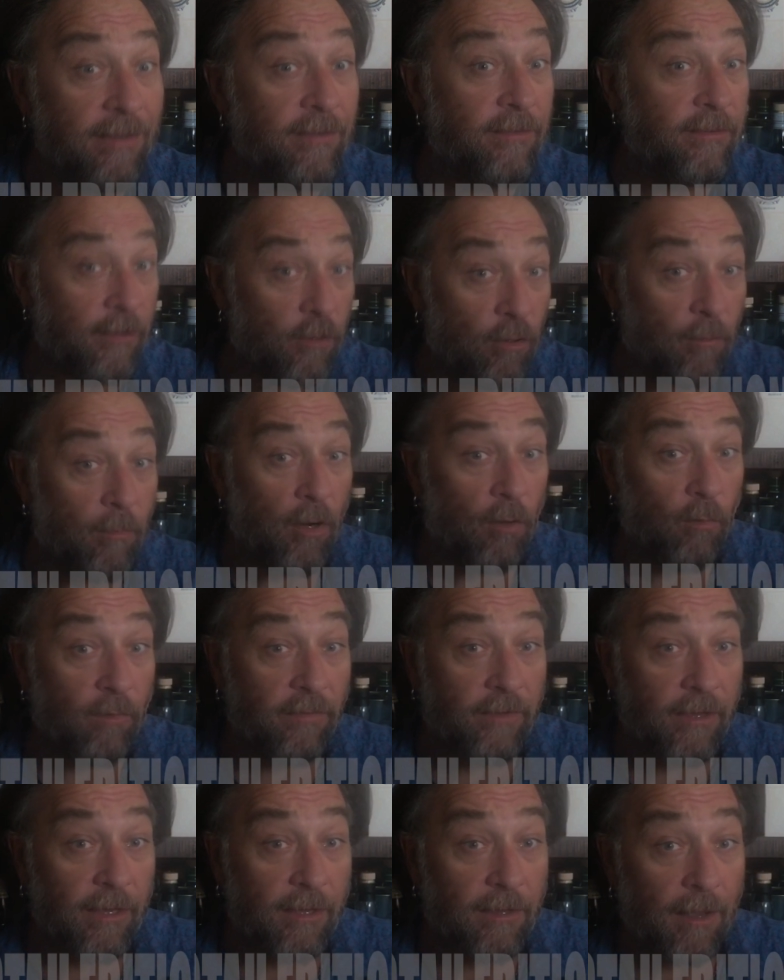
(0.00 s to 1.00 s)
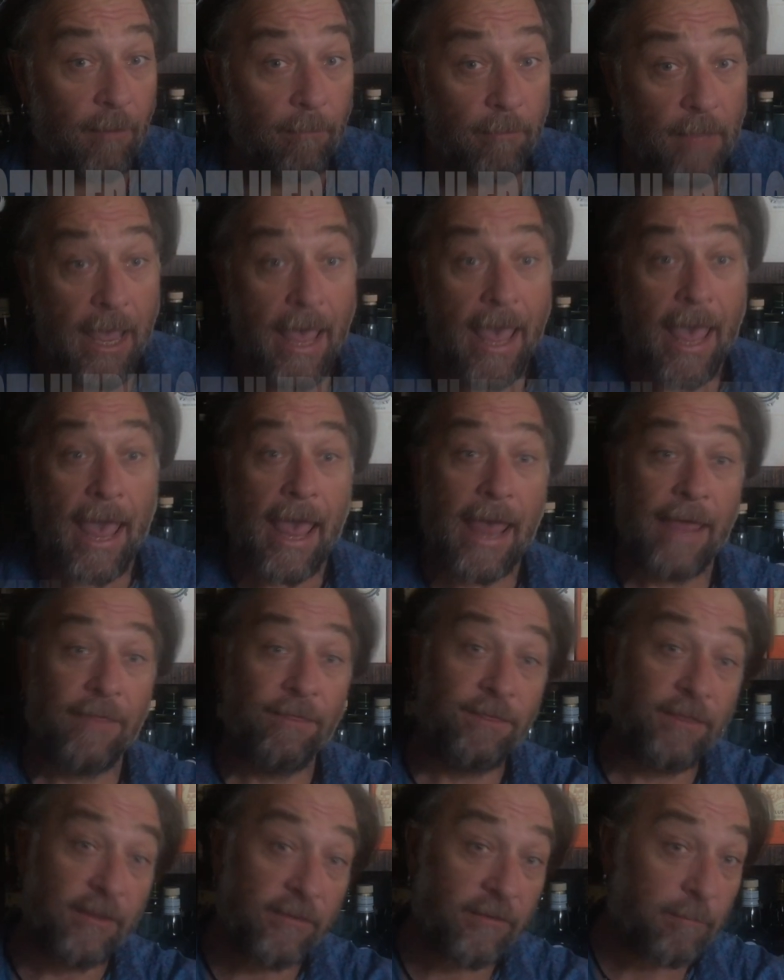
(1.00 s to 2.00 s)
Single Malt Whisky Club,
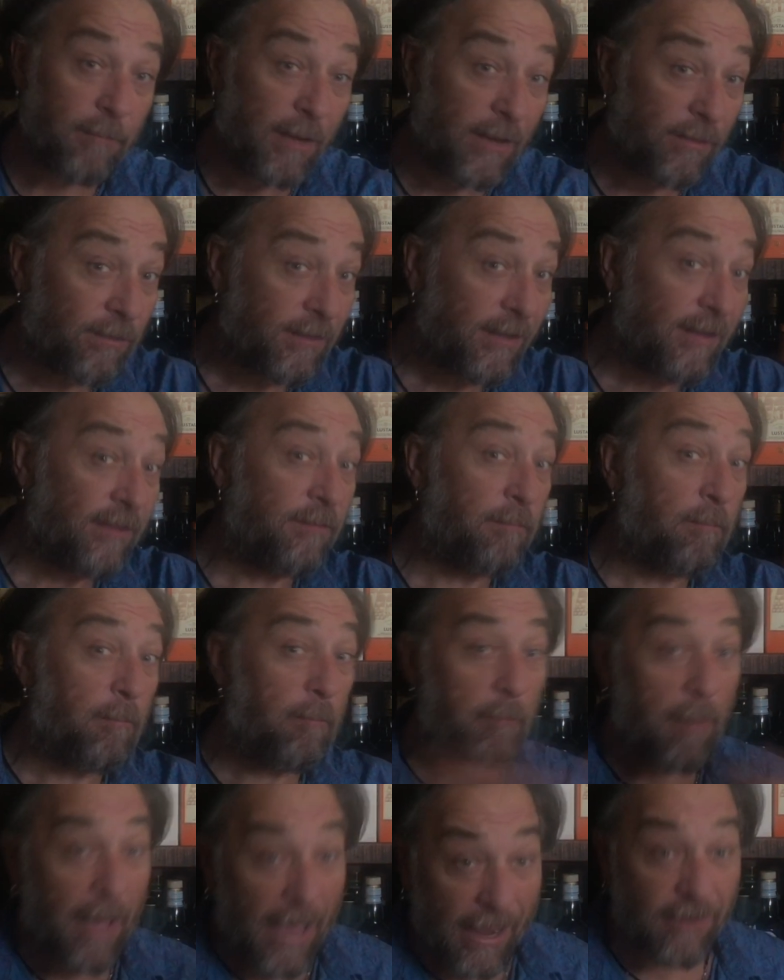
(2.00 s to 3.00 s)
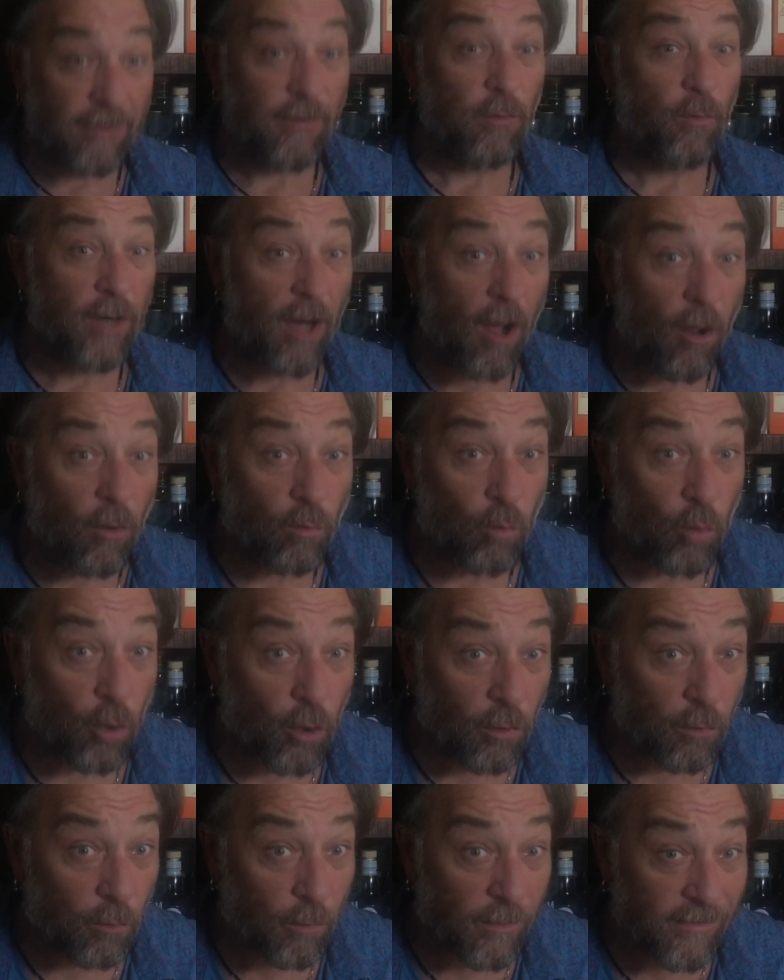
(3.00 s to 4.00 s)
and this month it's back to an old
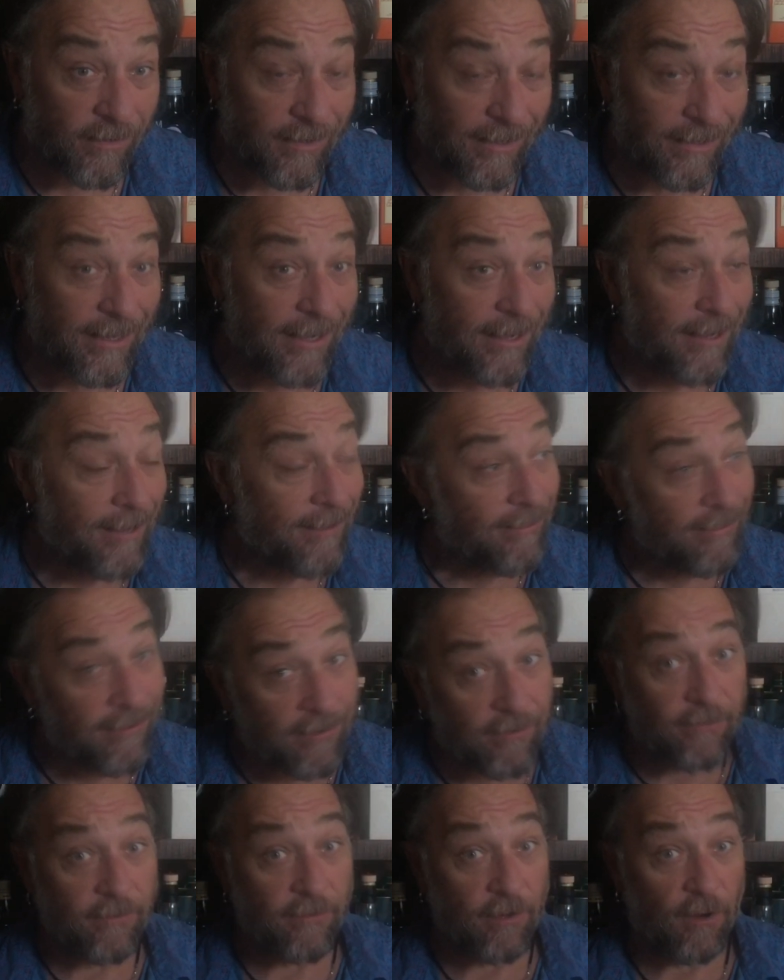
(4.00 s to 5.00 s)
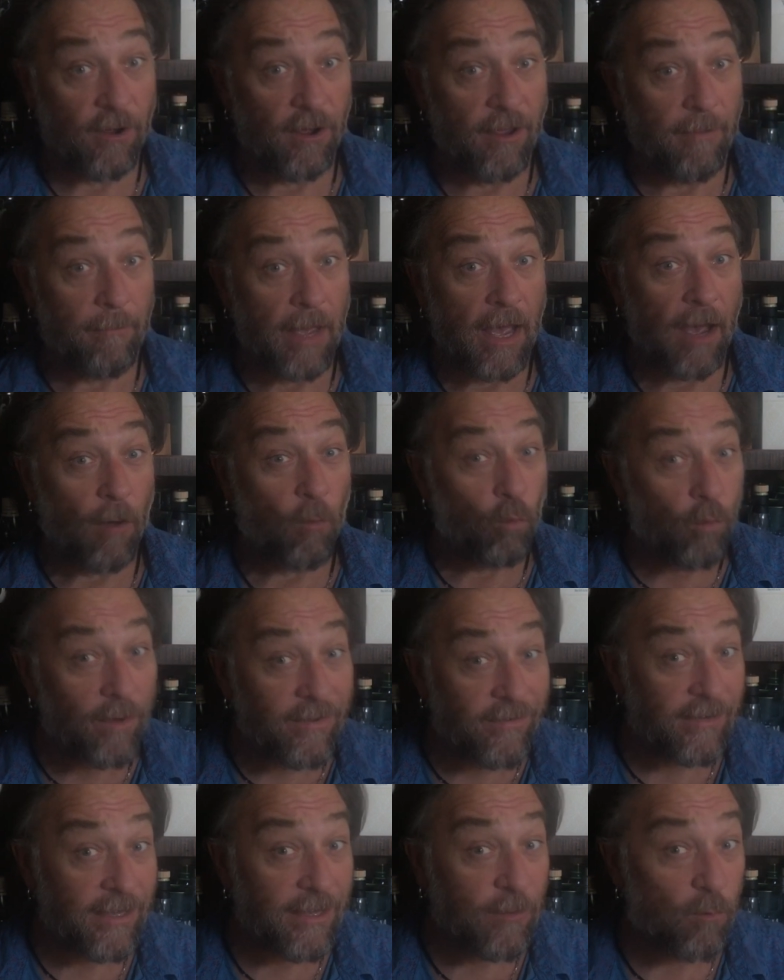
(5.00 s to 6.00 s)
world whisky, this time a
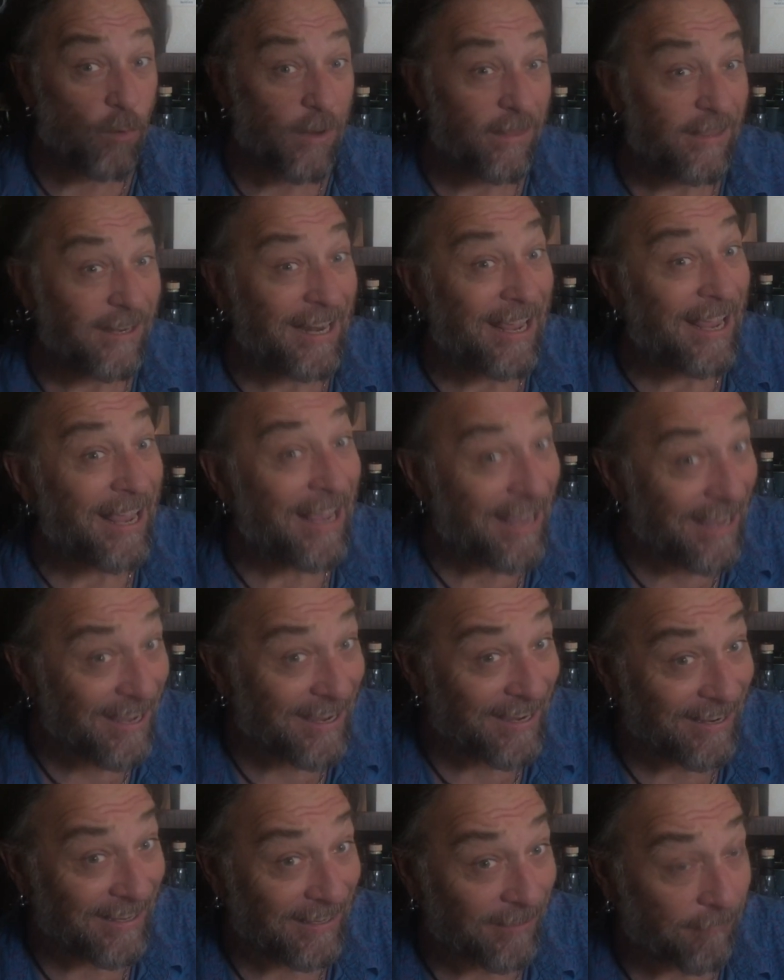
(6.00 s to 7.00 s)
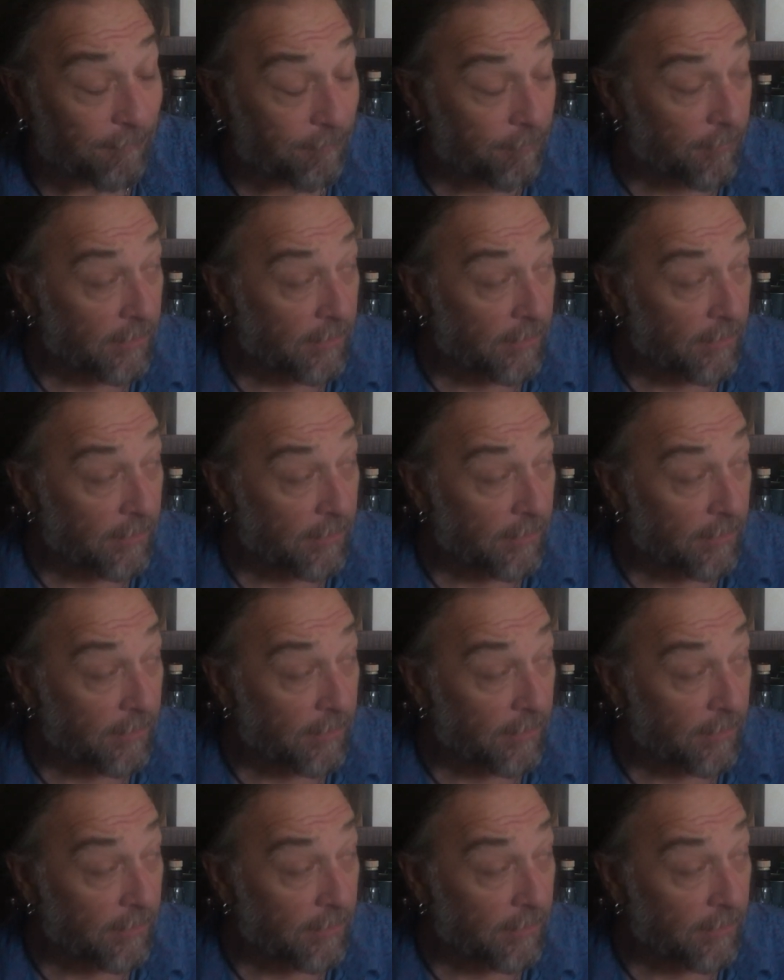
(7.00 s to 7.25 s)
whisky with an E in it.